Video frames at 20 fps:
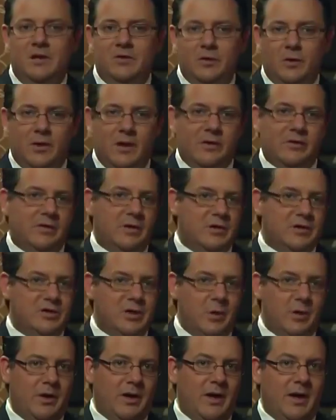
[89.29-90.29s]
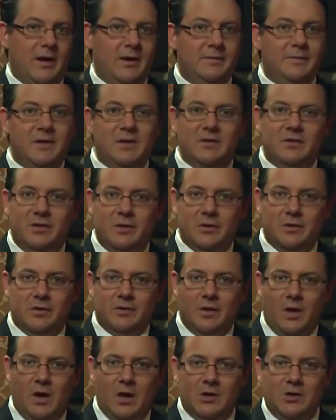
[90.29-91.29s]
He's our guest on the show today. He's here to
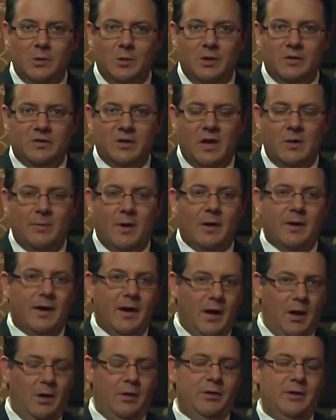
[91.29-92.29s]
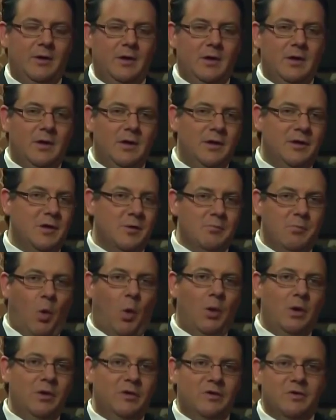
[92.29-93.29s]
talk to us about health, the
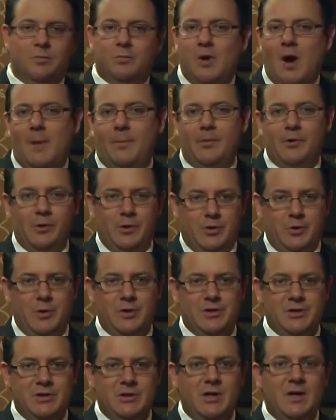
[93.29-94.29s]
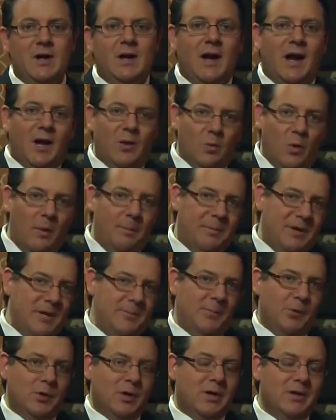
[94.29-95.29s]
importance of proper nutrition, and what
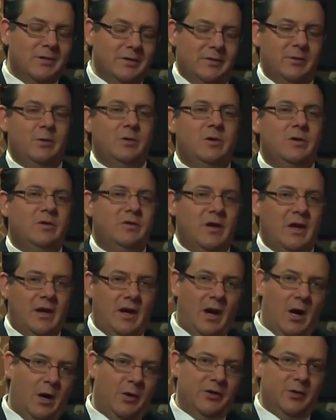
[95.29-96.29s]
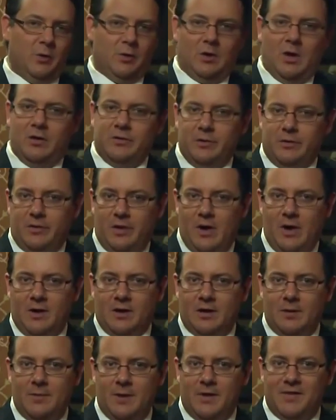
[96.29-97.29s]
people can do to stay healthy. We'll also
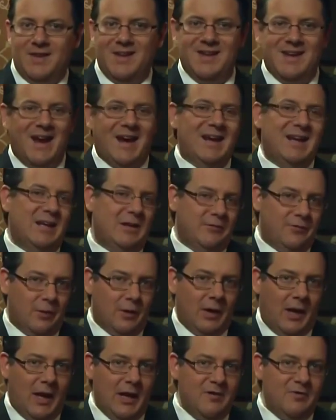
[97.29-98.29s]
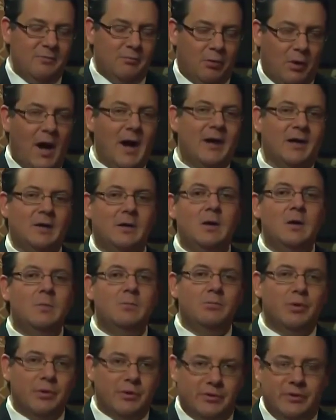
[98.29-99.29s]
talk about the 90 for Life product
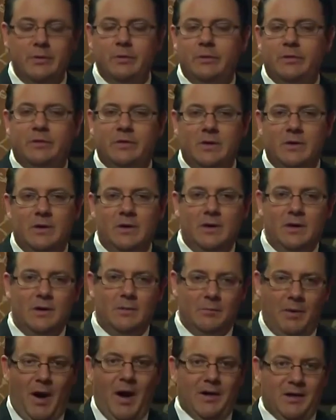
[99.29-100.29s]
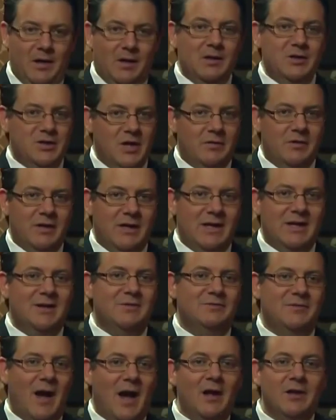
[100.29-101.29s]
produced by Longevity and
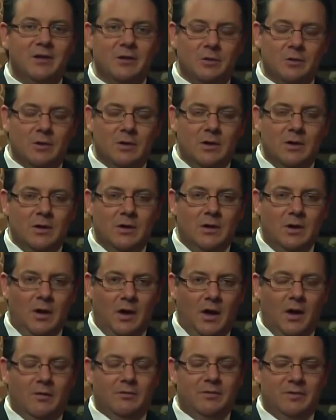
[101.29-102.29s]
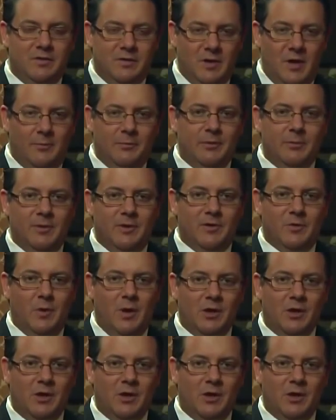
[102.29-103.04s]
the value of supplements.